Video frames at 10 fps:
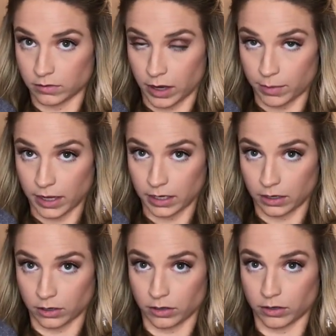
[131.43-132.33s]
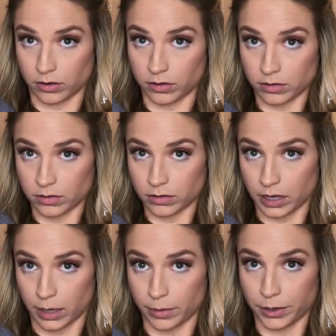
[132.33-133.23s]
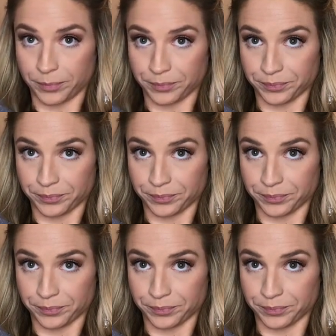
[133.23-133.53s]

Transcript: right back in your little hair bow.